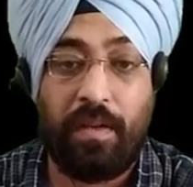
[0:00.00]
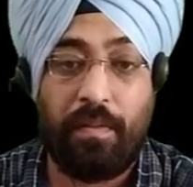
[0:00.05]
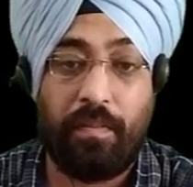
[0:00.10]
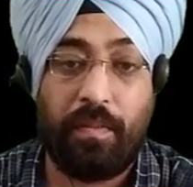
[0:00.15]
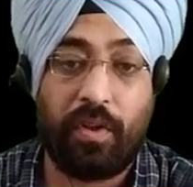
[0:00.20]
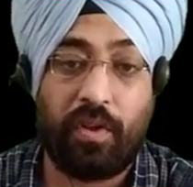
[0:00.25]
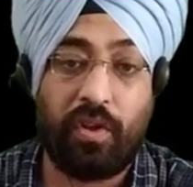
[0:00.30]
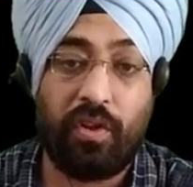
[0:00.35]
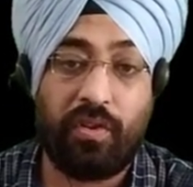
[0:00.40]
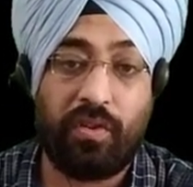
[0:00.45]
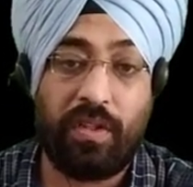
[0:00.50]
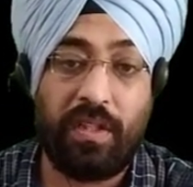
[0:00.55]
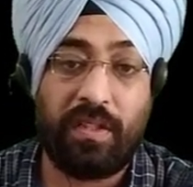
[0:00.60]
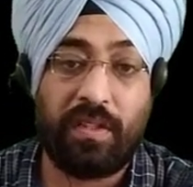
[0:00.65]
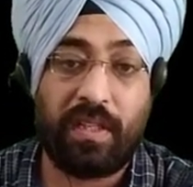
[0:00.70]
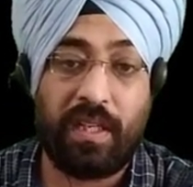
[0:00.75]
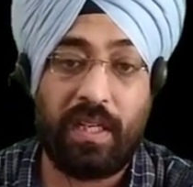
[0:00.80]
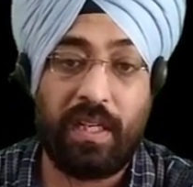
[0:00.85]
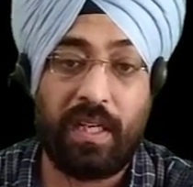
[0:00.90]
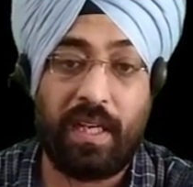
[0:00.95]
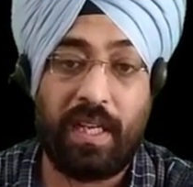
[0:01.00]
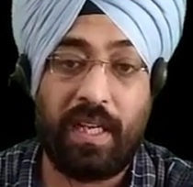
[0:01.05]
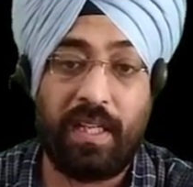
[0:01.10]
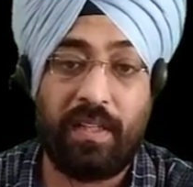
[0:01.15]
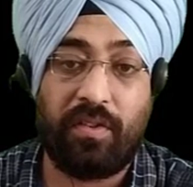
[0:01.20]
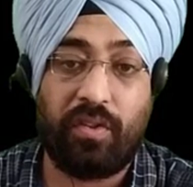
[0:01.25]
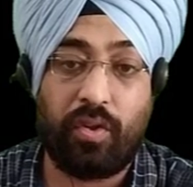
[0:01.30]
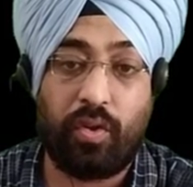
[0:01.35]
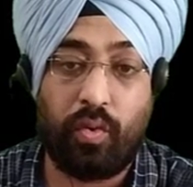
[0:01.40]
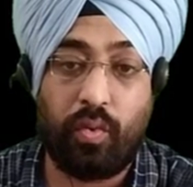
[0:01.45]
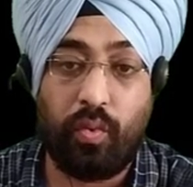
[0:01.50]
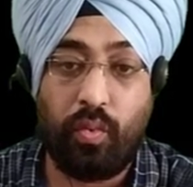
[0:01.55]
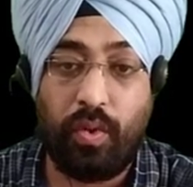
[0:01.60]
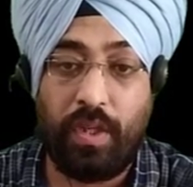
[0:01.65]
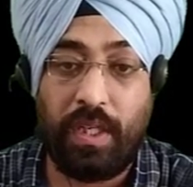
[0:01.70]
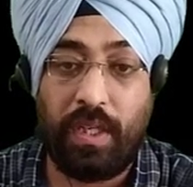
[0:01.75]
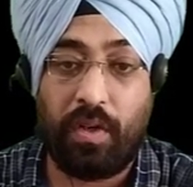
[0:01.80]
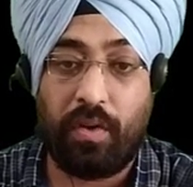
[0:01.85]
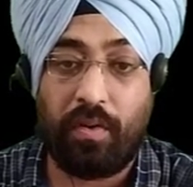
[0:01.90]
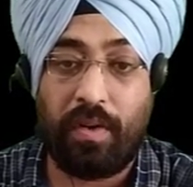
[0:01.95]
Because this contains two
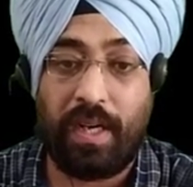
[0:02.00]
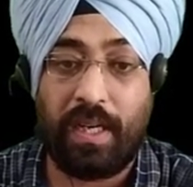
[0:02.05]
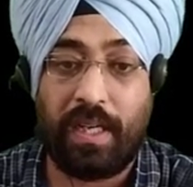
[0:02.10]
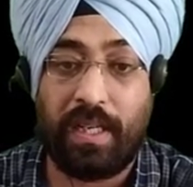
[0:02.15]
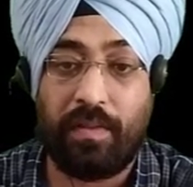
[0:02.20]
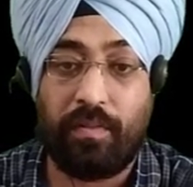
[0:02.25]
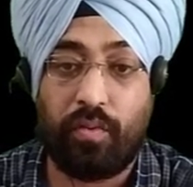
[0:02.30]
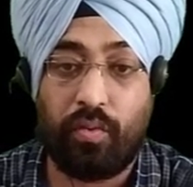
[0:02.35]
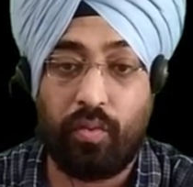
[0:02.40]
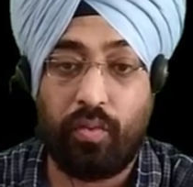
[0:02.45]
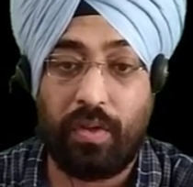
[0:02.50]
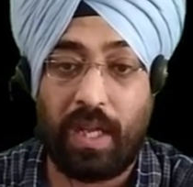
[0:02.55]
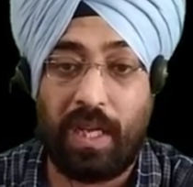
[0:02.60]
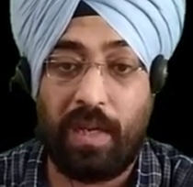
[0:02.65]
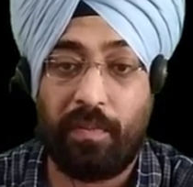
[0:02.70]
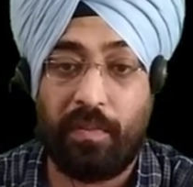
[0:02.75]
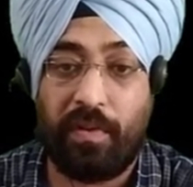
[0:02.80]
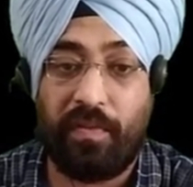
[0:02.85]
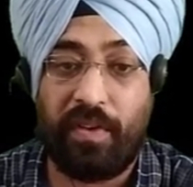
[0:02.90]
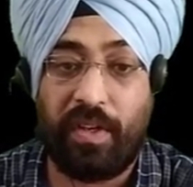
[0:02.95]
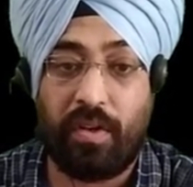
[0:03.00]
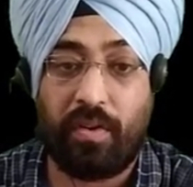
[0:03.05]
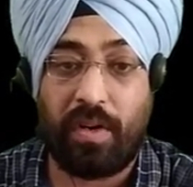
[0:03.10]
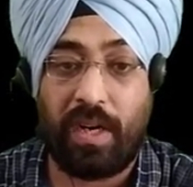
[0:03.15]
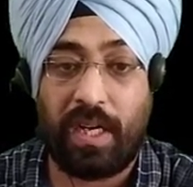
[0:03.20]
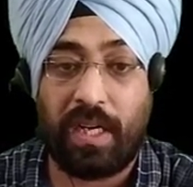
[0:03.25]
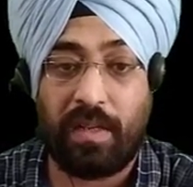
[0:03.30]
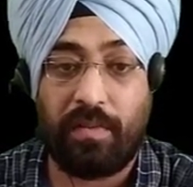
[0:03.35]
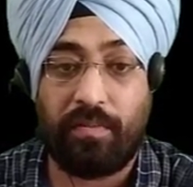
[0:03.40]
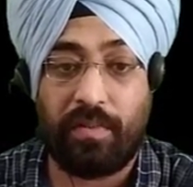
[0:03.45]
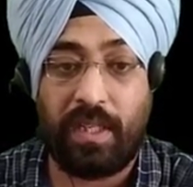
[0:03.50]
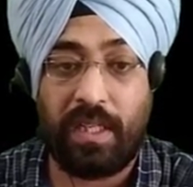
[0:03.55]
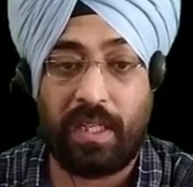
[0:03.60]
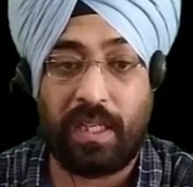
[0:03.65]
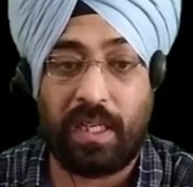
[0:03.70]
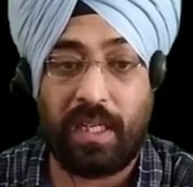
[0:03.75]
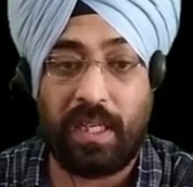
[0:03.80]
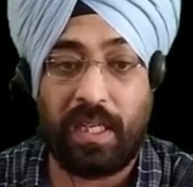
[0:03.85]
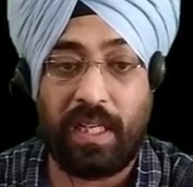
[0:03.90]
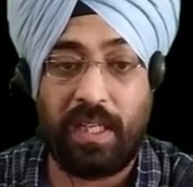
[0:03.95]
heteroatoms, two type of heteroatoms, it
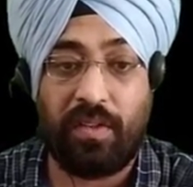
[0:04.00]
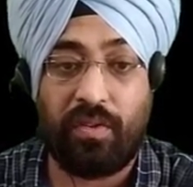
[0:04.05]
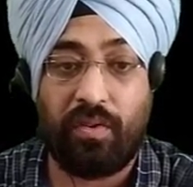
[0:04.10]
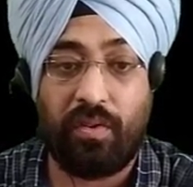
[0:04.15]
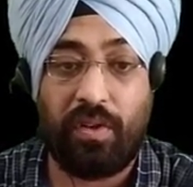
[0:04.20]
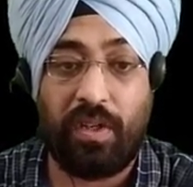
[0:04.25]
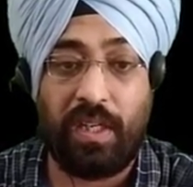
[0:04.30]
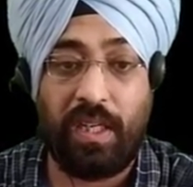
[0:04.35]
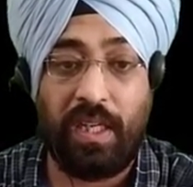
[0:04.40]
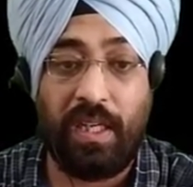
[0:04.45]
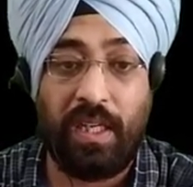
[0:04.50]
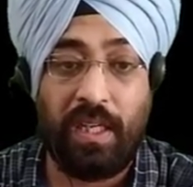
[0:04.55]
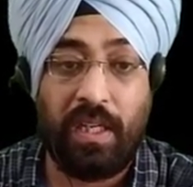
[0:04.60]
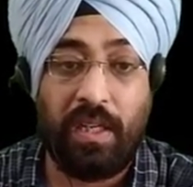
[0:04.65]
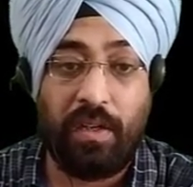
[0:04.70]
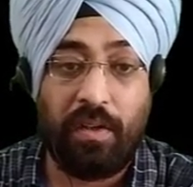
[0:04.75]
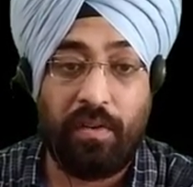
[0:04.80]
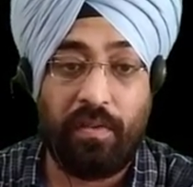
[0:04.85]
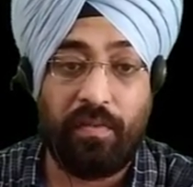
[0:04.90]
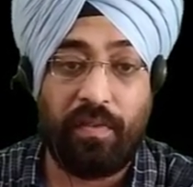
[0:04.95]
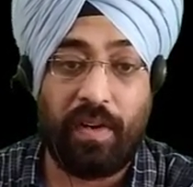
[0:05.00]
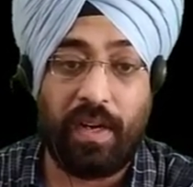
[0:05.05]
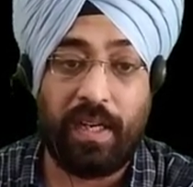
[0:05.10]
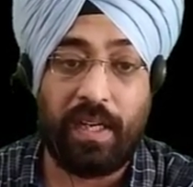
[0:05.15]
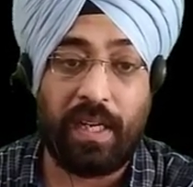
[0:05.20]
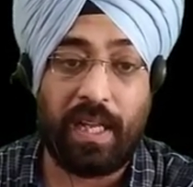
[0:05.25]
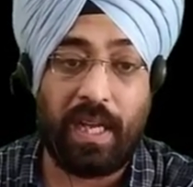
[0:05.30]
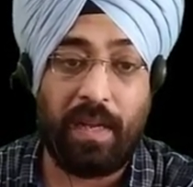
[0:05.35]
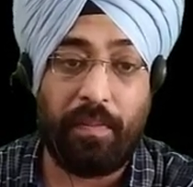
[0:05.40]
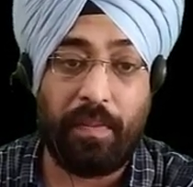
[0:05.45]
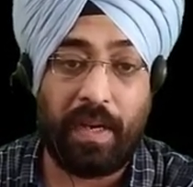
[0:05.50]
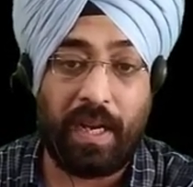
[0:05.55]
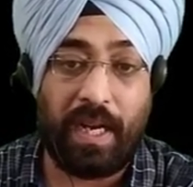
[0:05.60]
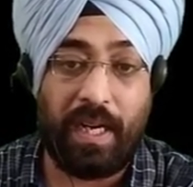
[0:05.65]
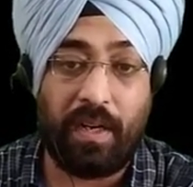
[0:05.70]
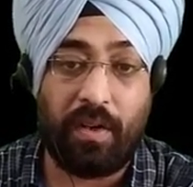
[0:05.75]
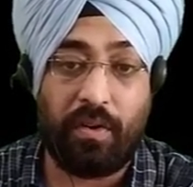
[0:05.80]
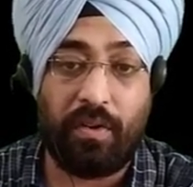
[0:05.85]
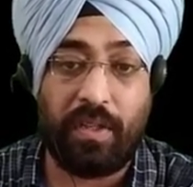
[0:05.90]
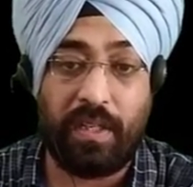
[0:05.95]
contains only one type
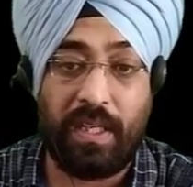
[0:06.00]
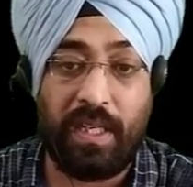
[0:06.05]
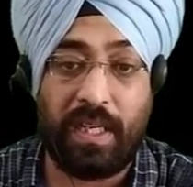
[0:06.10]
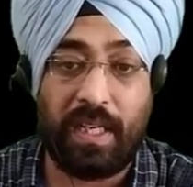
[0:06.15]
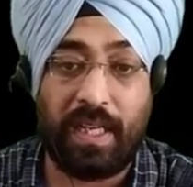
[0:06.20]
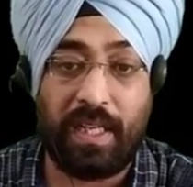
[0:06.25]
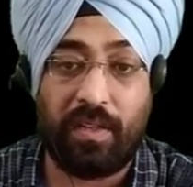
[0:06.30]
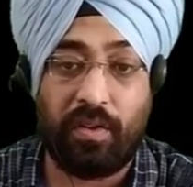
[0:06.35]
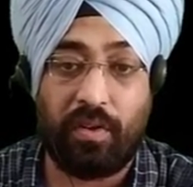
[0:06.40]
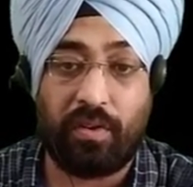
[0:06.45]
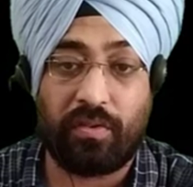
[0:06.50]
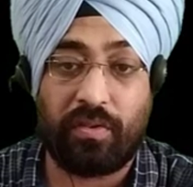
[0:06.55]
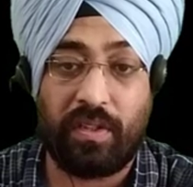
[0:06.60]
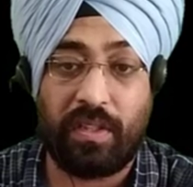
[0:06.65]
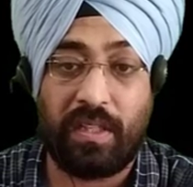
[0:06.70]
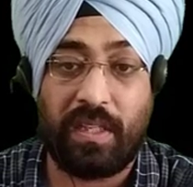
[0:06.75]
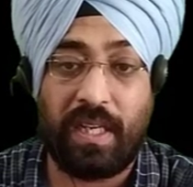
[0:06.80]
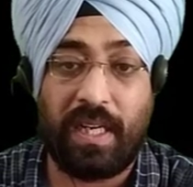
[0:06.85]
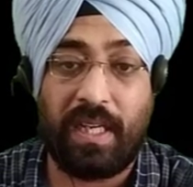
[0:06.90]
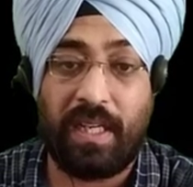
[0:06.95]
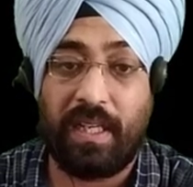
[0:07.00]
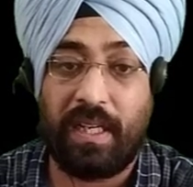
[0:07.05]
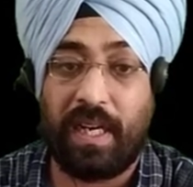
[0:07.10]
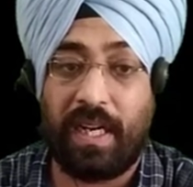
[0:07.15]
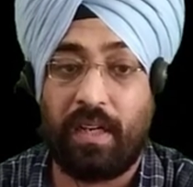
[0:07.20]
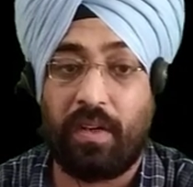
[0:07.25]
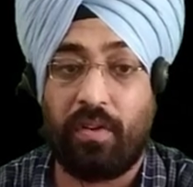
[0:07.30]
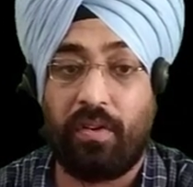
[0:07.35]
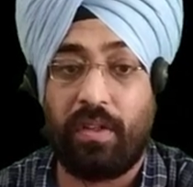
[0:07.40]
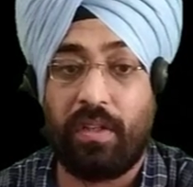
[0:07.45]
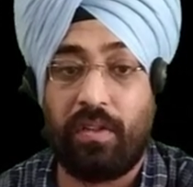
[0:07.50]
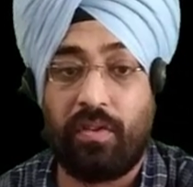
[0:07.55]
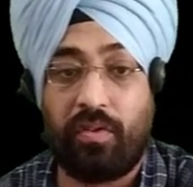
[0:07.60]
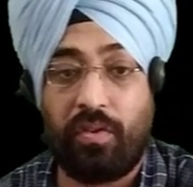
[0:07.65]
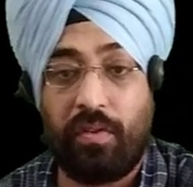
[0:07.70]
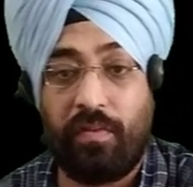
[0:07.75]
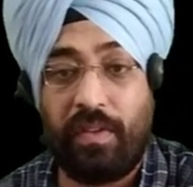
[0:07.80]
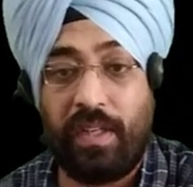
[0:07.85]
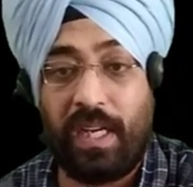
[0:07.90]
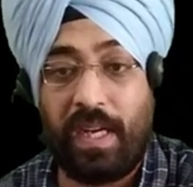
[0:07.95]
nitrogen, it has oxygen and nitrogen,
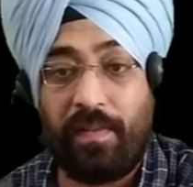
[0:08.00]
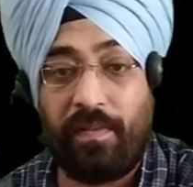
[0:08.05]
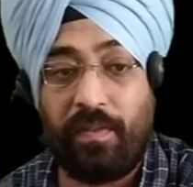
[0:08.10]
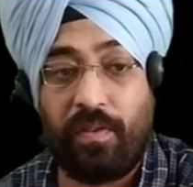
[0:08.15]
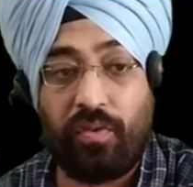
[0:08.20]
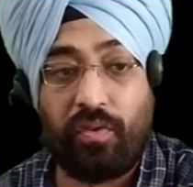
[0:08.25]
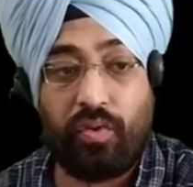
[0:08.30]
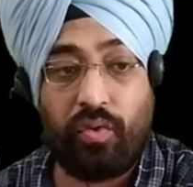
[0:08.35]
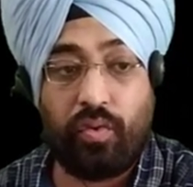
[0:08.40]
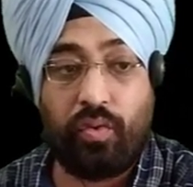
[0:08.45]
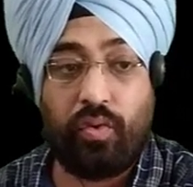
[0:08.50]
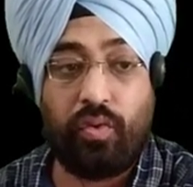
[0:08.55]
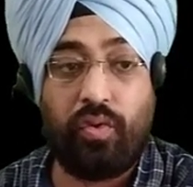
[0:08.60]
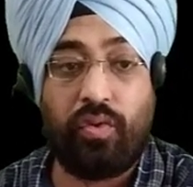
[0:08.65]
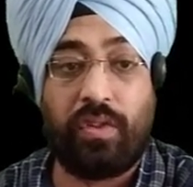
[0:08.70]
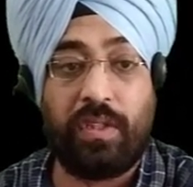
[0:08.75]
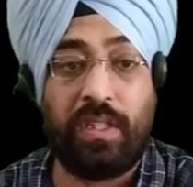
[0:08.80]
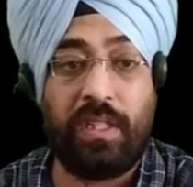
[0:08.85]
so we have to choose